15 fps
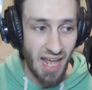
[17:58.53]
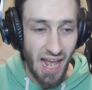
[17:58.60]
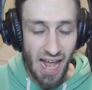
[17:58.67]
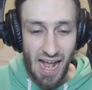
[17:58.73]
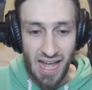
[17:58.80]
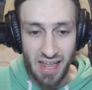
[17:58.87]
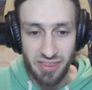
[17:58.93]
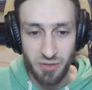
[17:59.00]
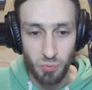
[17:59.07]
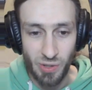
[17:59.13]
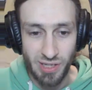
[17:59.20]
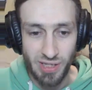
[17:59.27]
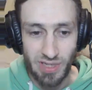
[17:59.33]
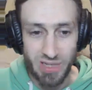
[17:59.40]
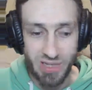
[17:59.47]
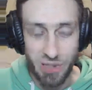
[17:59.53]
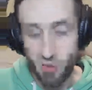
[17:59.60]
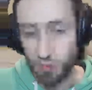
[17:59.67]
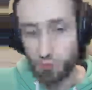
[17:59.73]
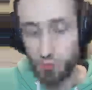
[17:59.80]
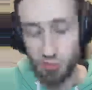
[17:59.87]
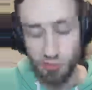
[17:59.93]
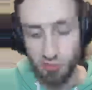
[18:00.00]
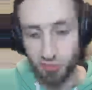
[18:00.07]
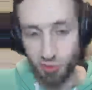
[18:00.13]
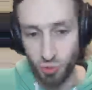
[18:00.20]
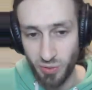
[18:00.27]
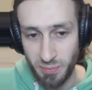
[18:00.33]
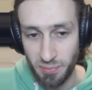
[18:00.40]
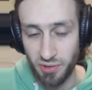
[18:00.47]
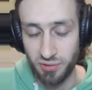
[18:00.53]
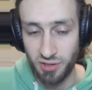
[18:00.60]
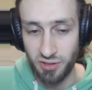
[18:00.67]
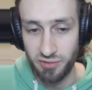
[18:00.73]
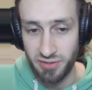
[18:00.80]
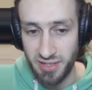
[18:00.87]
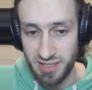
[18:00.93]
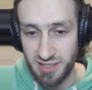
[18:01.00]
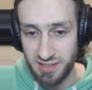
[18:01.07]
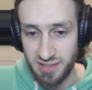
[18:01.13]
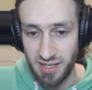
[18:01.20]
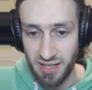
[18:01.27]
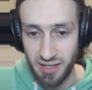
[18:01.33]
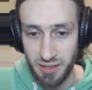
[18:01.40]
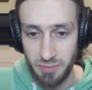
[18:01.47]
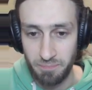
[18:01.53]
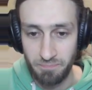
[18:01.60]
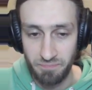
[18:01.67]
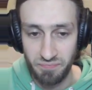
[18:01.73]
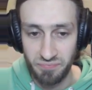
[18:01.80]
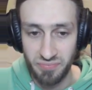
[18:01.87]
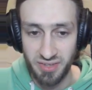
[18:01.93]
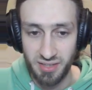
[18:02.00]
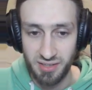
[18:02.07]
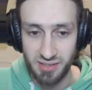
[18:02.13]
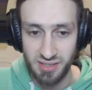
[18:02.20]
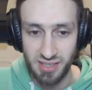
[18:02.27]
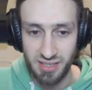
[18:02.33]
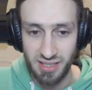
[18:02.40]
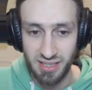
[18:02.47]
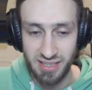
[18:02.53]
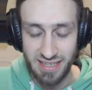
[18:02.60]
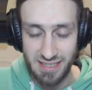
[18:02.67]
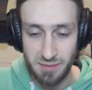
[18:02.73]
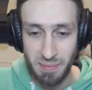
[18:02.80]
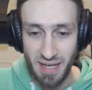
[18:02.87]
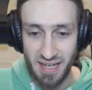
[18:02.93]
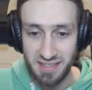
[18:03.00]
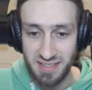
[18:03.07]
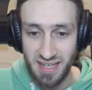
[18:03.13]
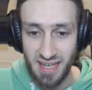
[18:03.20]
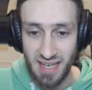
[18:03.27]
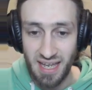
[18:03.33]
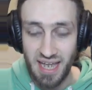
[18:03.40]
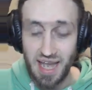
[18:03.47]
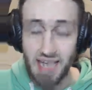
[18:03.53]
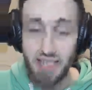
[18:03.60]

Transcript: and then we let go of boots before we bonk on this these pegs here. And